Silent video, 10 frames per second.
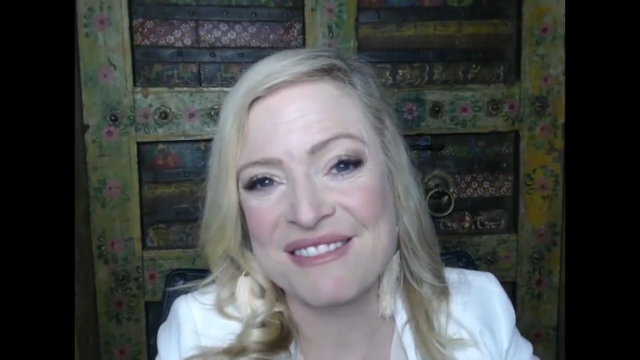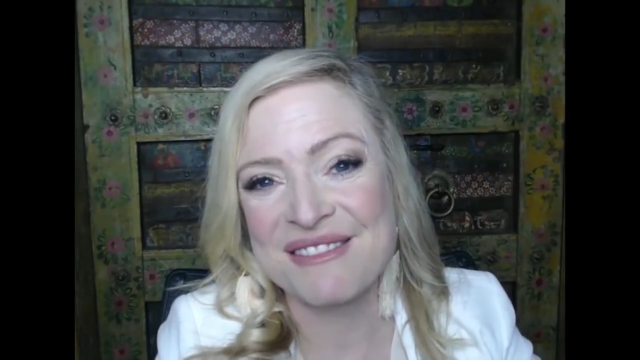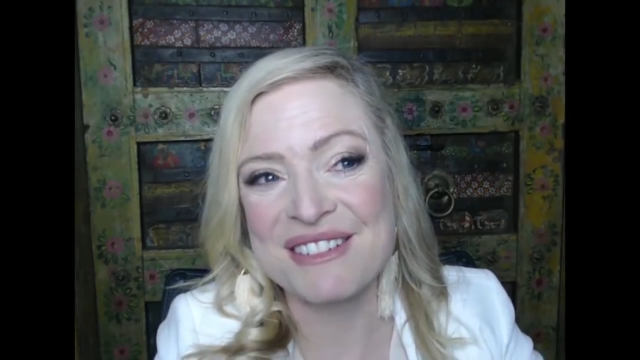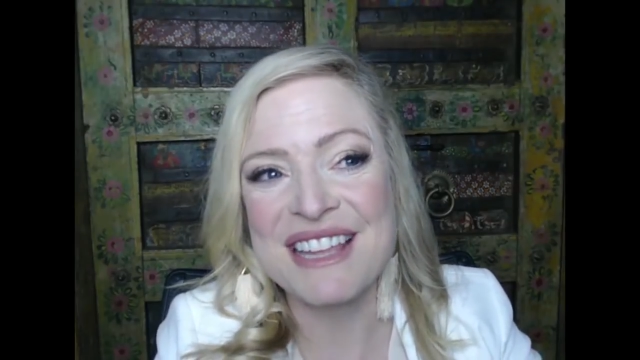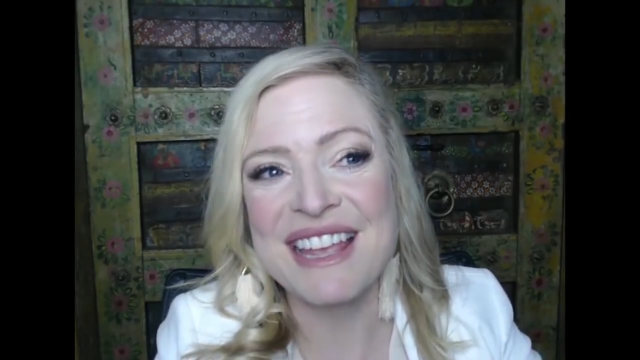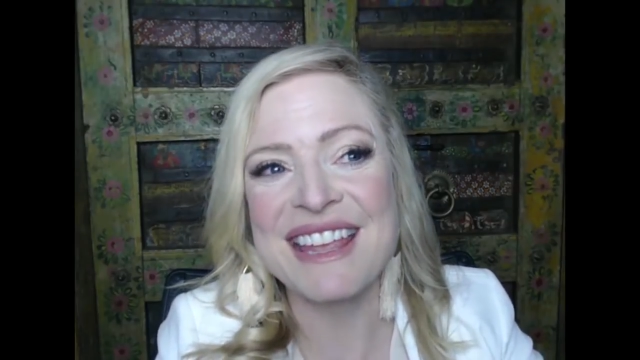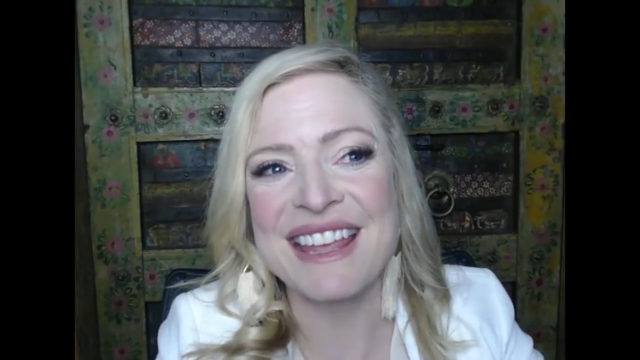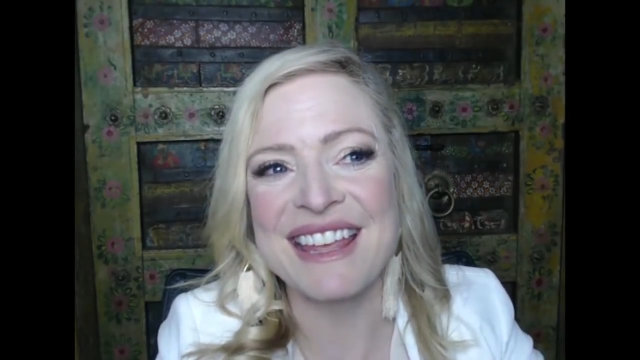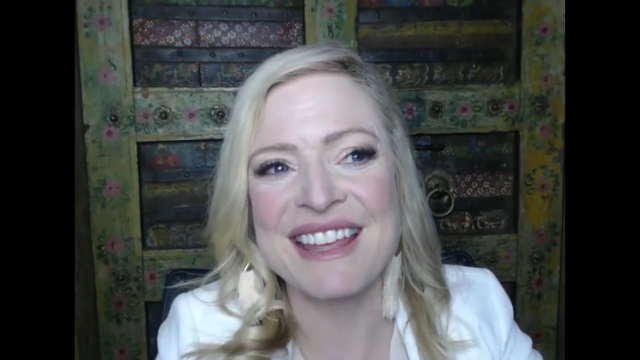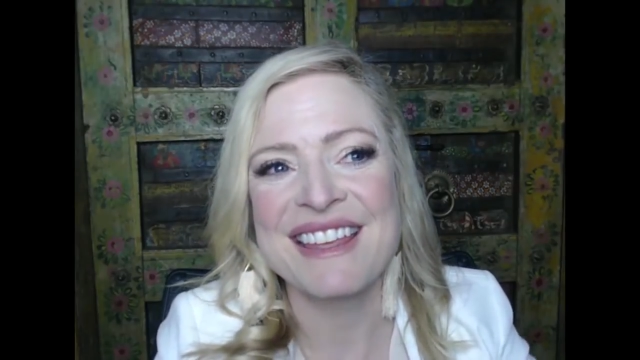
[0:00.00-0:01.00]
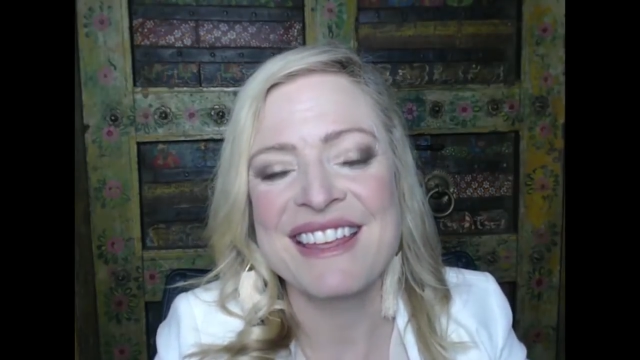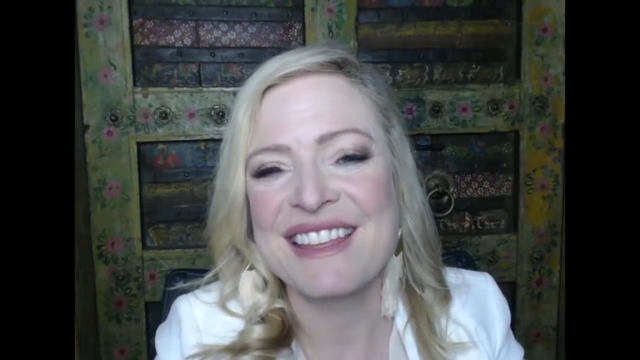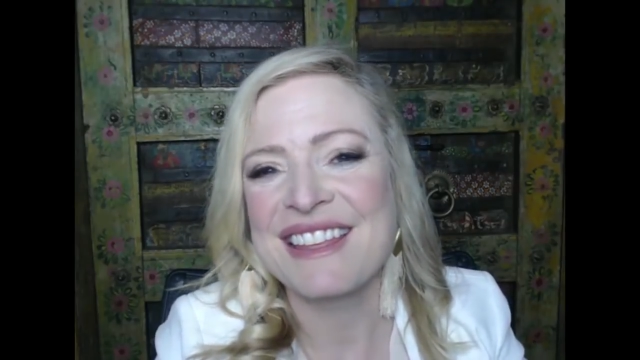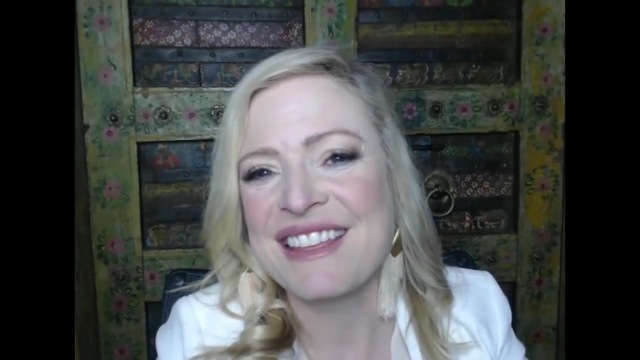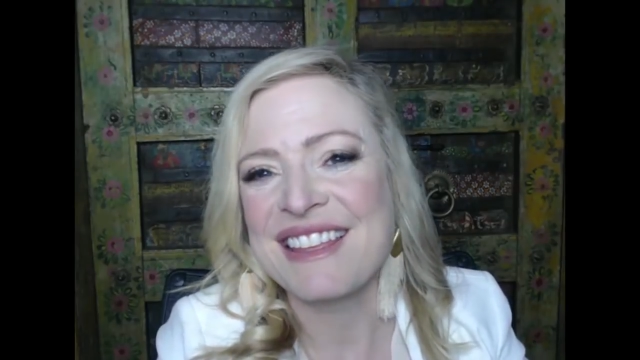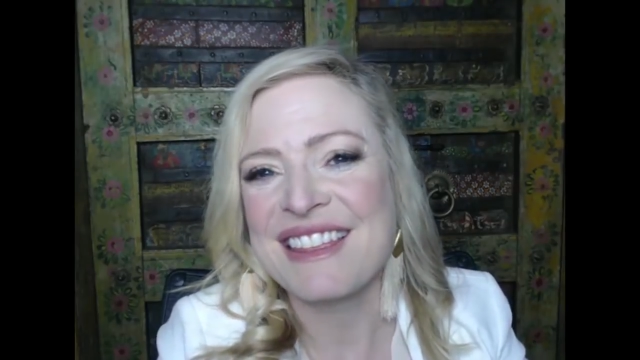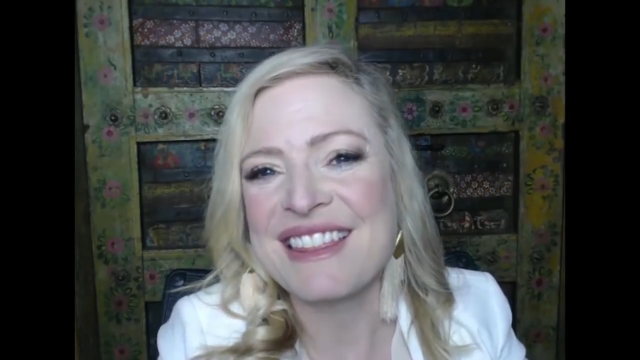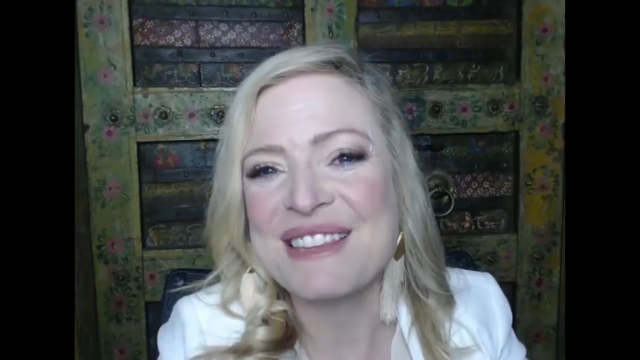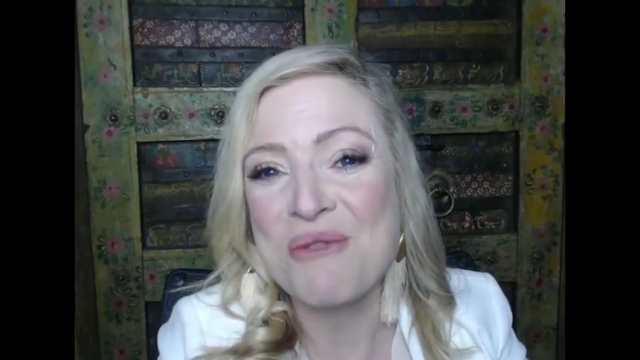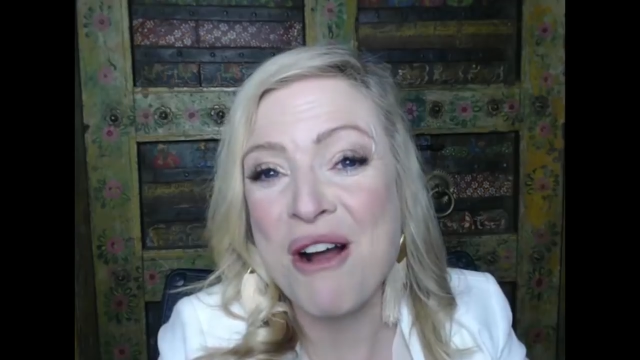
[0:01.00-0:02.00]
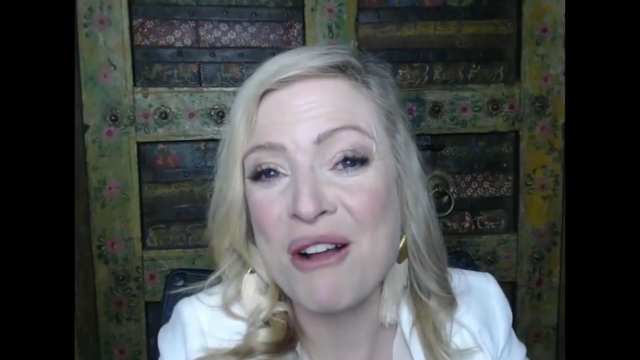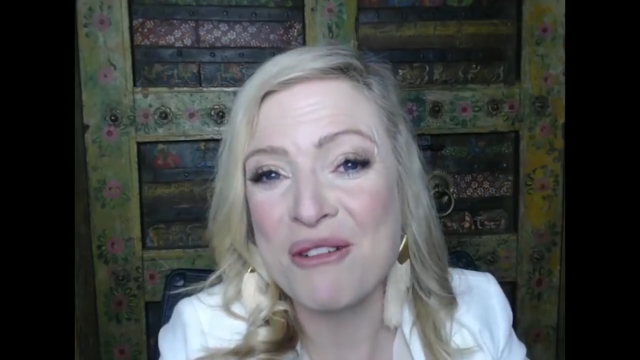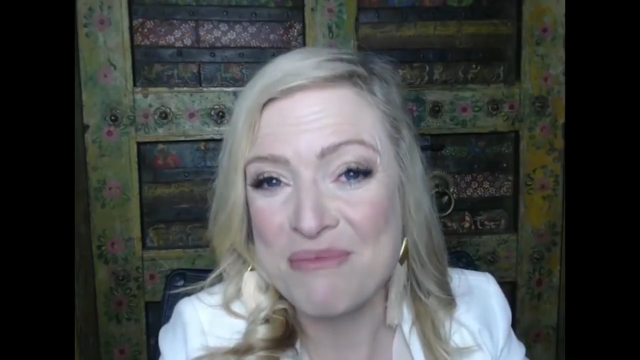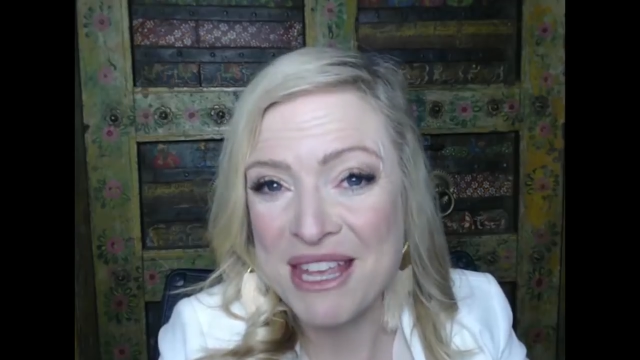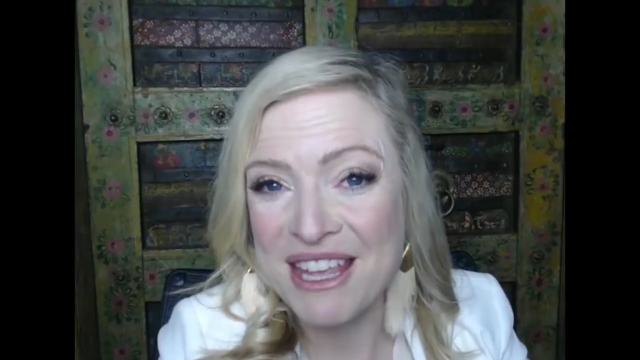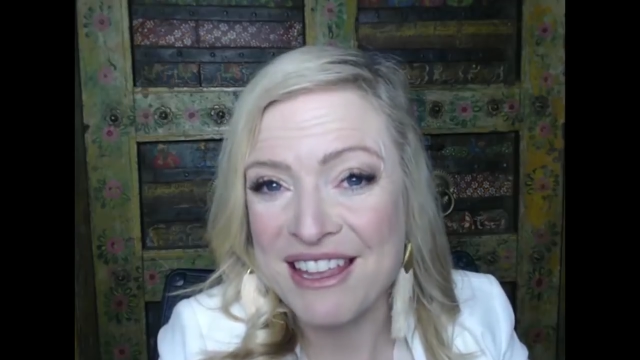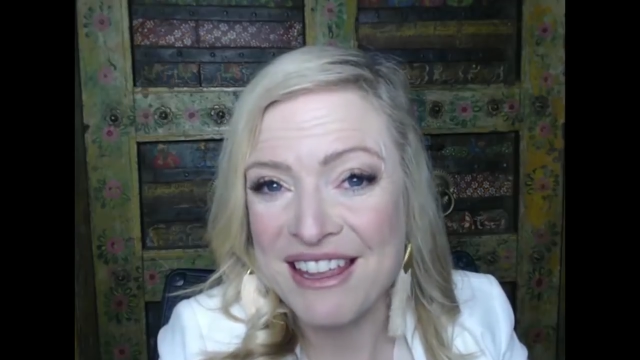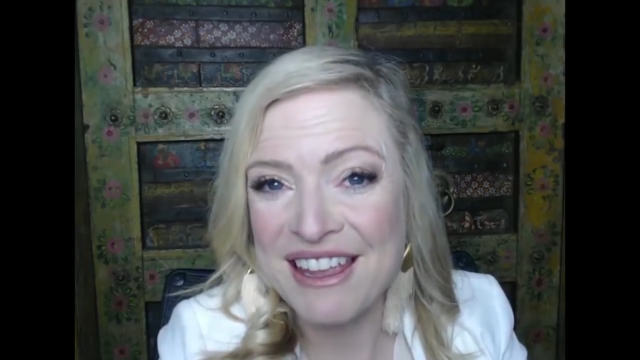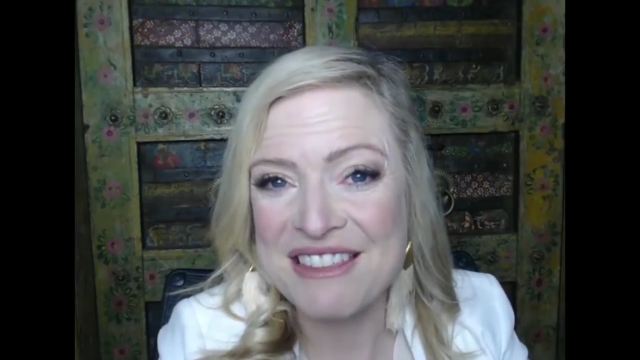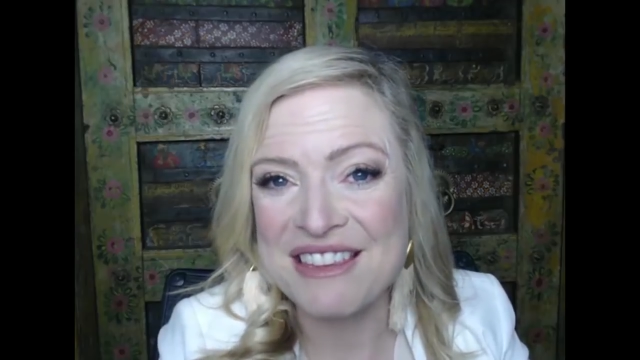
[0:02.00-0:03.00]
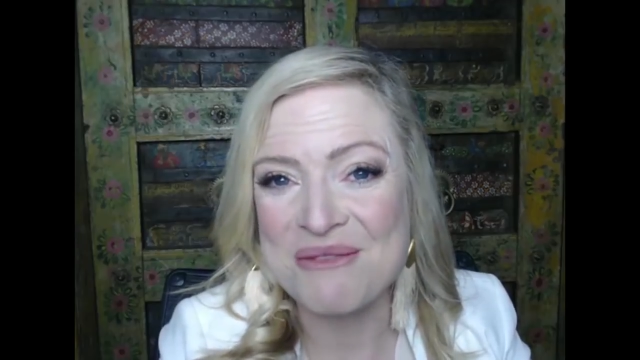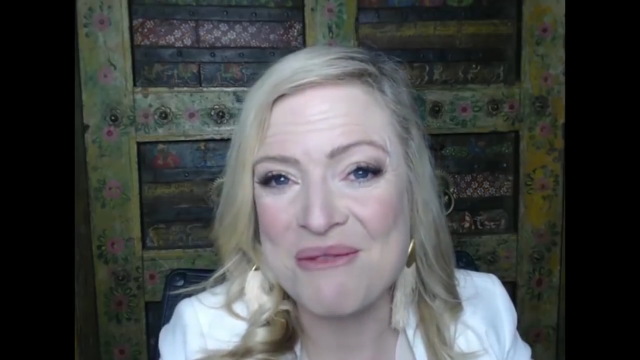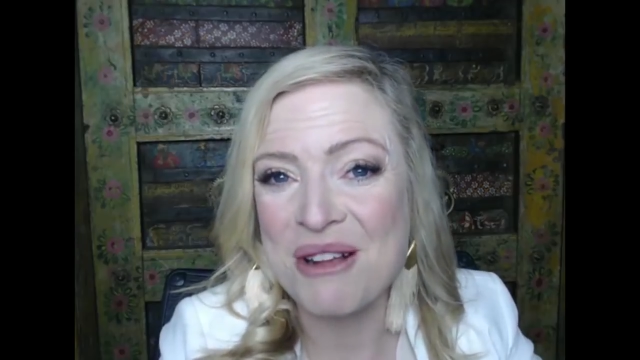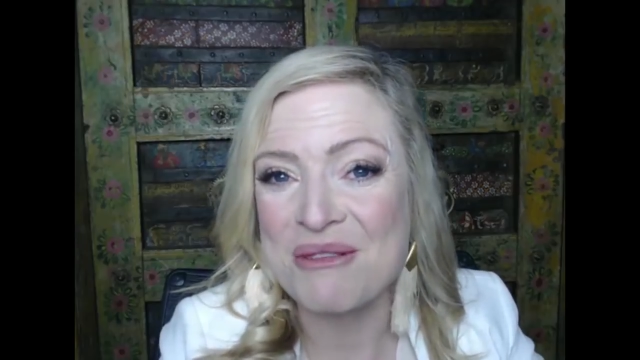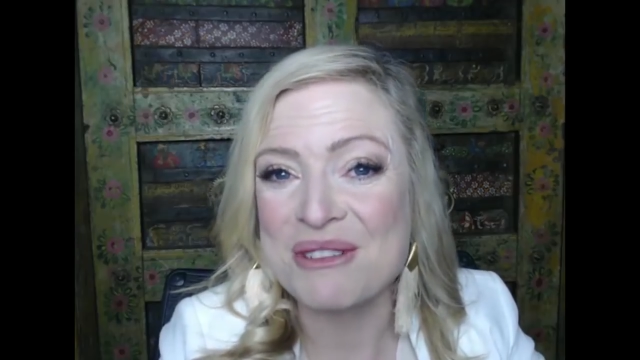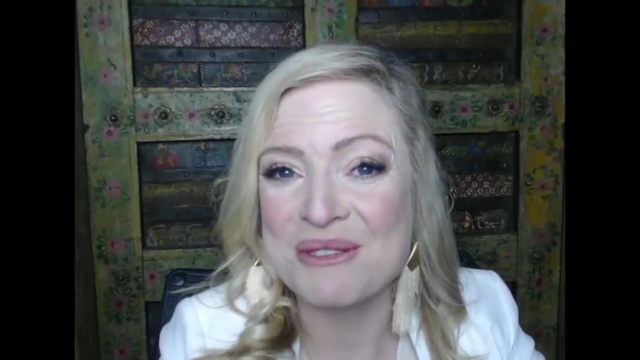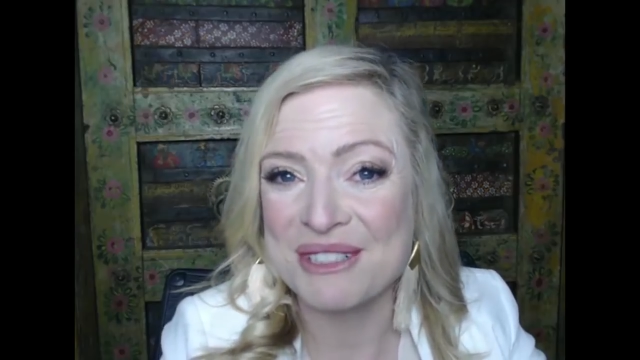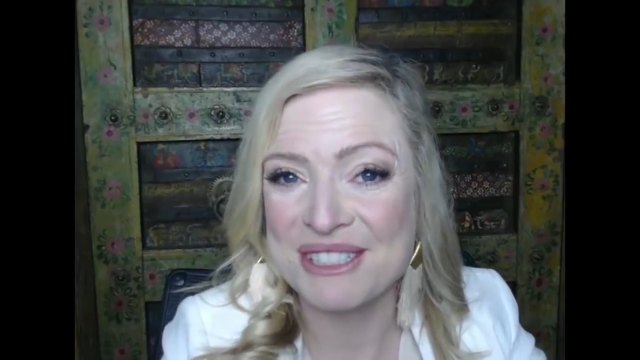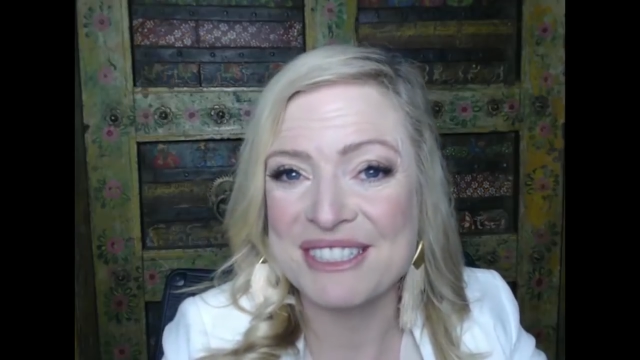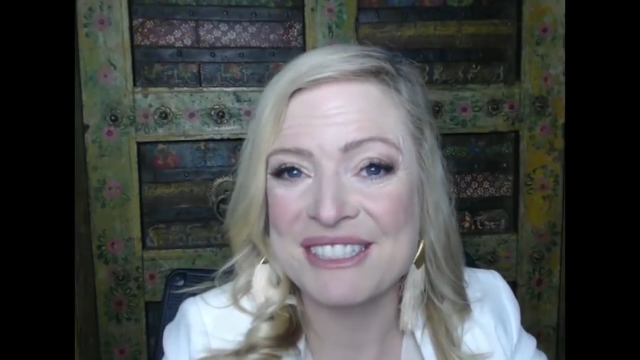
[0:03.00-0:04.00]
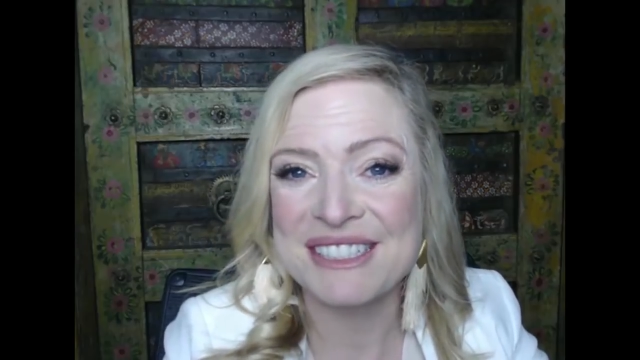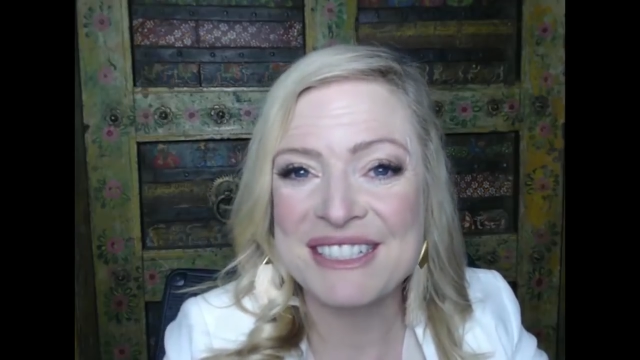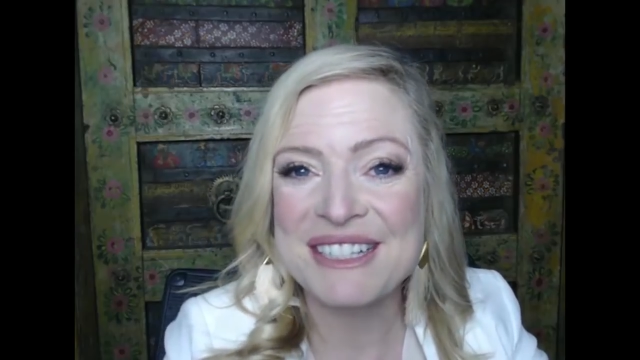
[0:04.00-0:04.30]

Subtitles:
for taking this walk with me and this walk with Source.